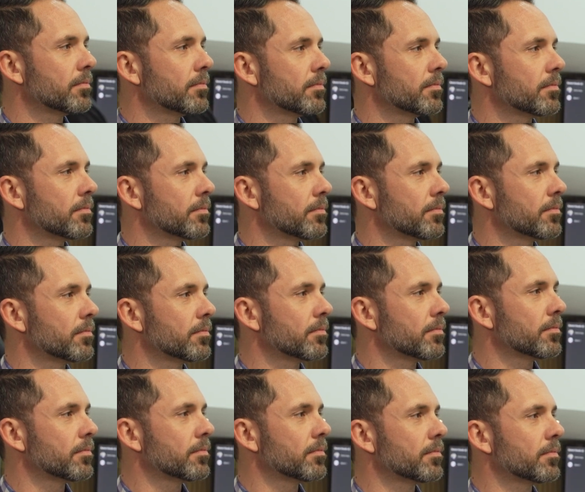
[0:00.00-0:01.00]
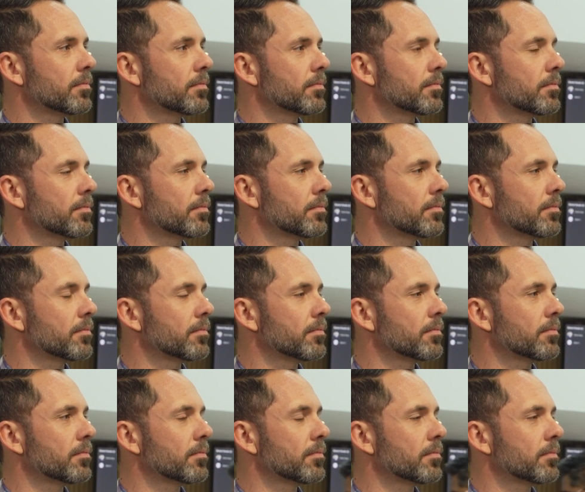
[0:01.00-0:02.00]

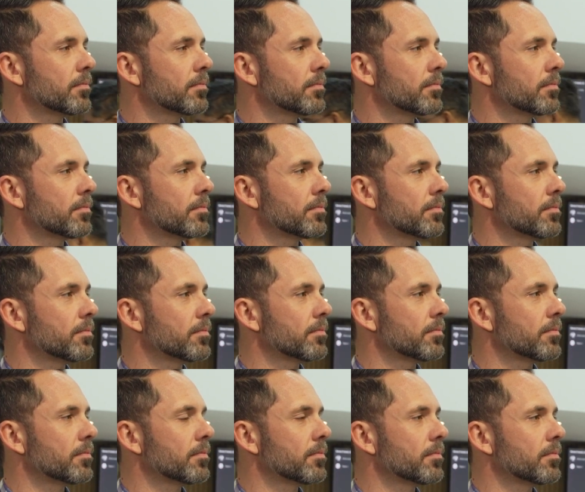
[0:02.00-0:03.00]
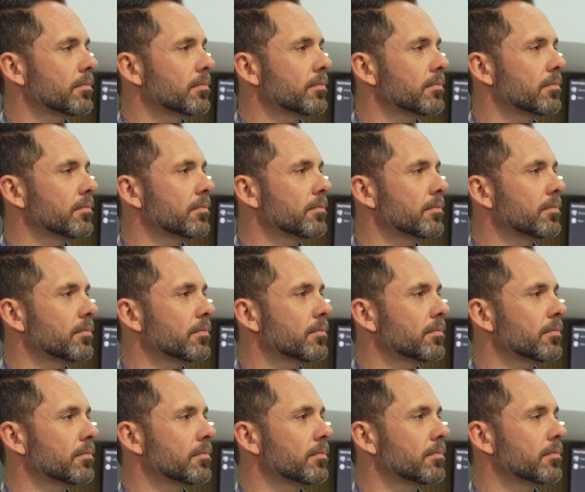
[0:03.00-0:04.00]

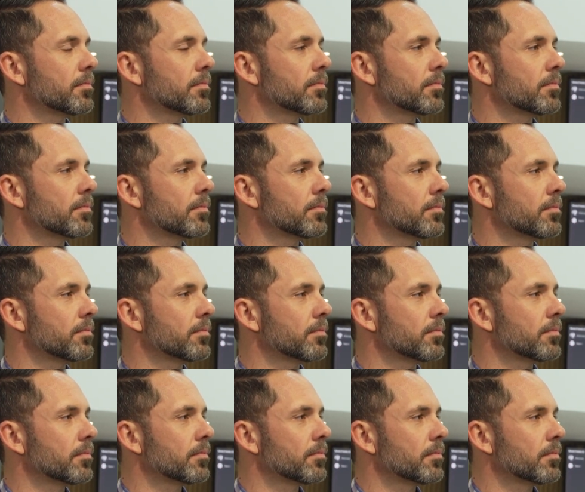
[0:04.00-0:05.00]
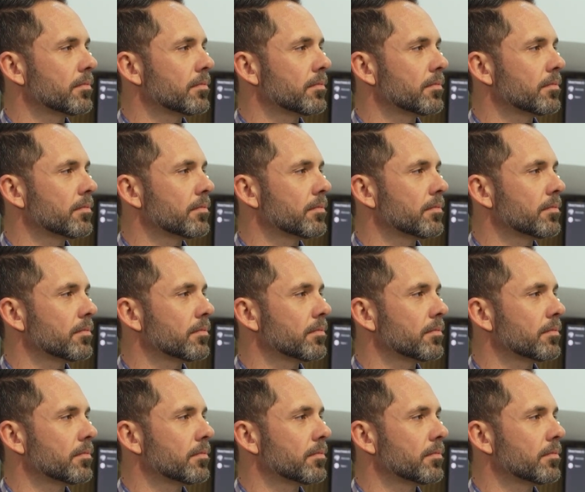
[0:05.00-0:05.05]
(silent)